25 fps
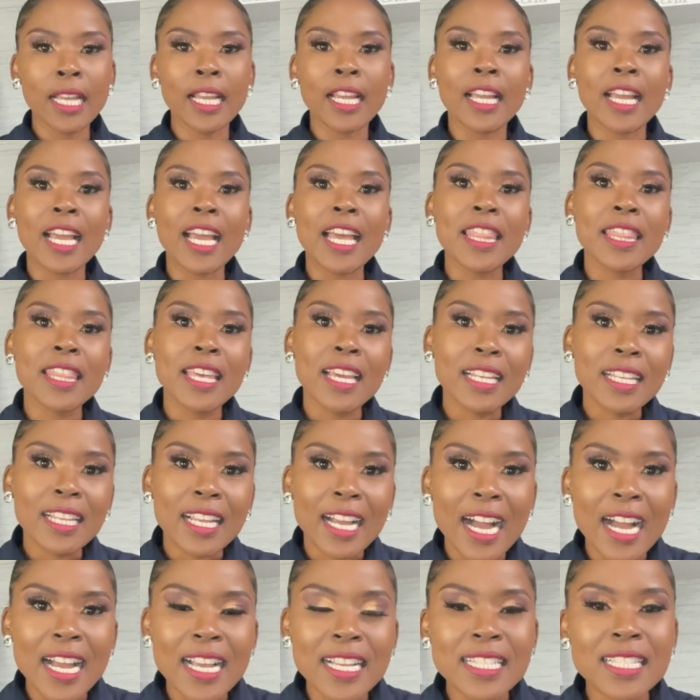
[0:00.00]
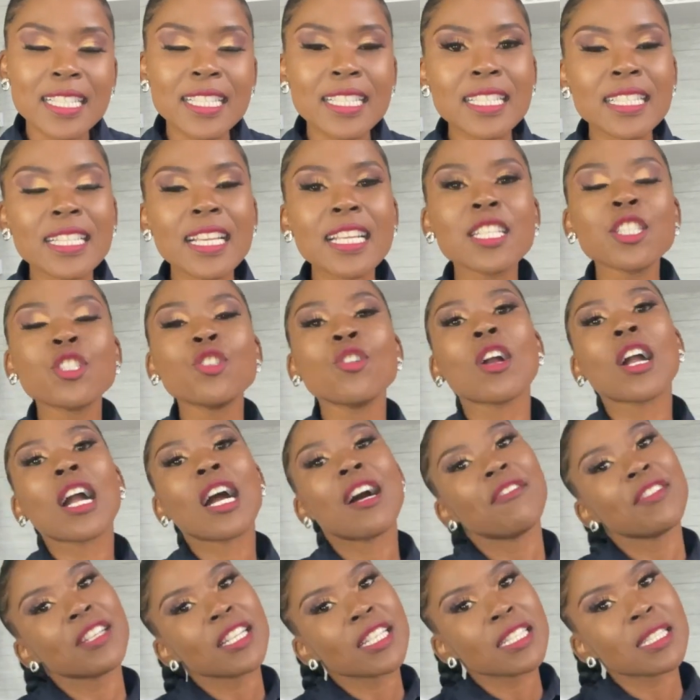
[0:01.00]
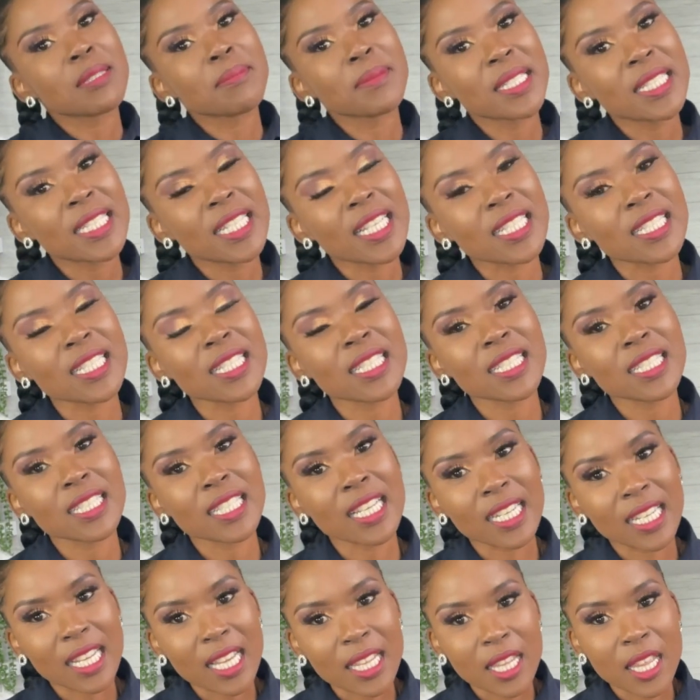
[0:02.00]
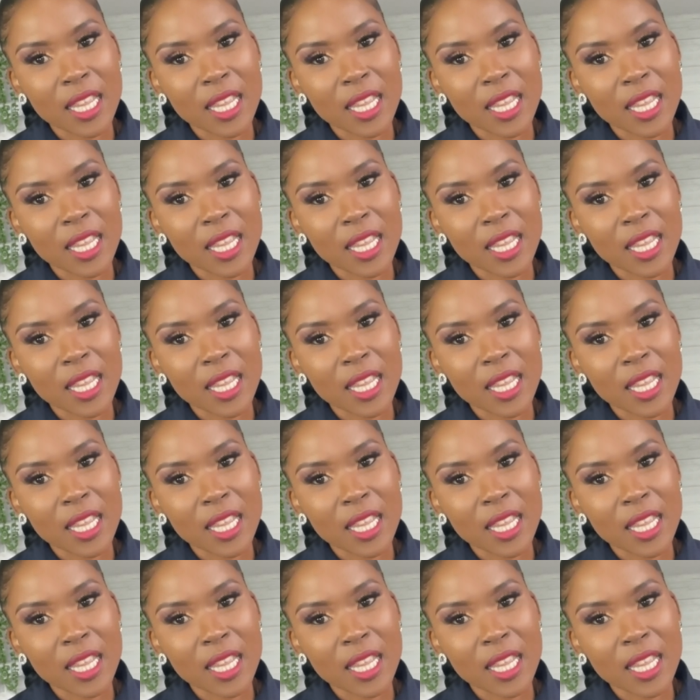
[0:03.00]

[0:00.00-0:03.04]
And then guys, set your governance meetings. This is another